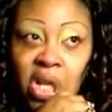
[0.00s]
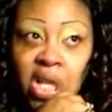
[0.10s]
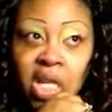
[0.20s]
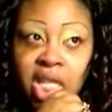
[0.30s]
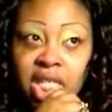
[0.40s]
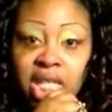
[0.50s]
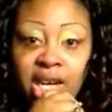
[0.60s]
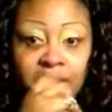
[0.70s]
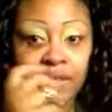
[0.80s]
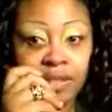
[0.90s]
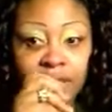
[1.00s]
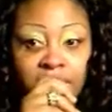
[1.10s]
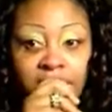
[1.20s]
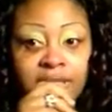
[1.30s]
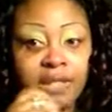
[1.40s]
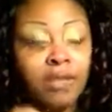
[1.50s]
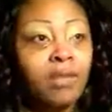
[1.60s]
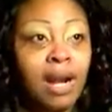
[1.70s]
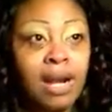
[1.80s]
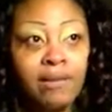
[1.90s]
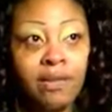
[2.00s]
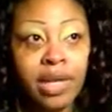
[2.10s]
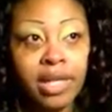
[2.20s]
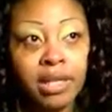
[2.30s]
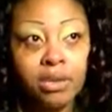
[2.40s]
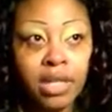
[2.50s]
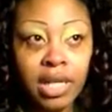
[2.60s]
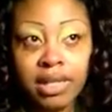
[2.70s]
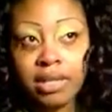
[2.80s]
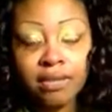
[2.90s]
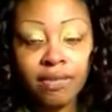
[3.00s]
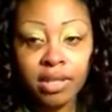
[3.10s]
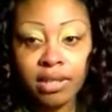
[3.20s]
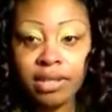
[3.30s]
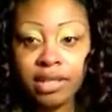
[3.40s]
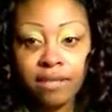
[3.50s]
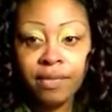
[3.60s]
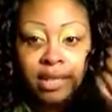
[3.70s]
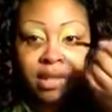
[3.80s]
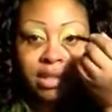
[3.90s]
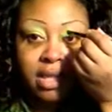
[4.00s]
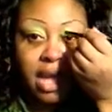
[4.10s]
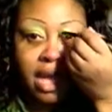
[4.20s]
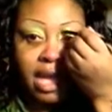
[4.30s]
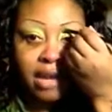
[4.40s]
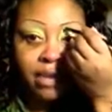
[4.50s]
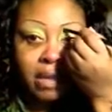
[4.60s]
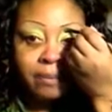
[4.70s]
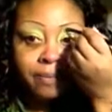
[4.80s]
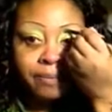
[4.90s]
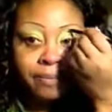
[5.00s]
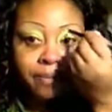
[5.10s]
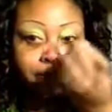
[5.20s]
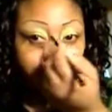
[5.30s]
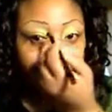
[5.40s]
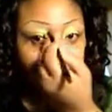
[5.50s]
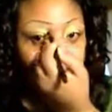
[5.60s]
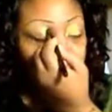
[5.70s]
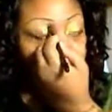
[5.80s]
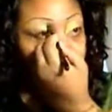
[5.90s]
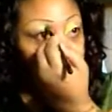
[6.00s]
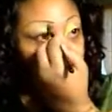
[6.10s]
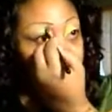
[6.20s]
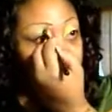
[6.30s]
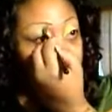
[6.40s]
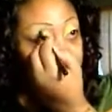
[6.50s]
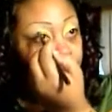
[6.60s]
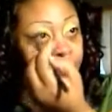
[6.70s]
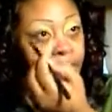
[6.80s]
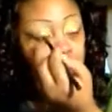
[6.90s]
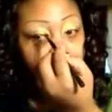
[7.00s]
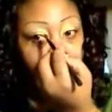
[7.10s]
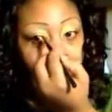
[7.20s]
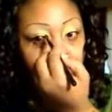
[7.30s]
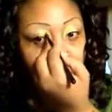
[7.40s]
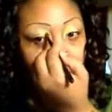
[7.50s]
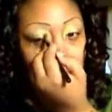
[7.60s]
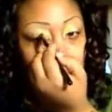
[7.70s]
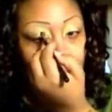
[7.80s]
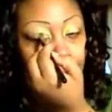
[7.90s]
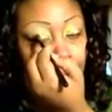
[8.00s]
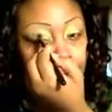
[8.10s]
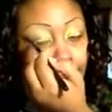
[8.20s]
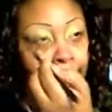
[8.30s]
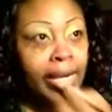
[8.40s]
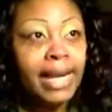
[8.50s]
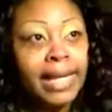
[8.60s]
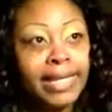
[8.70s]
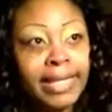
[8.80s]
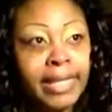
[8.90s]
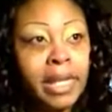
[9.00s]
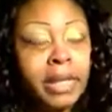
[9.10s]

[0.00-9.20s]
And I was, civil rivalry. You're jealous of your sibling to have something that you never had. And,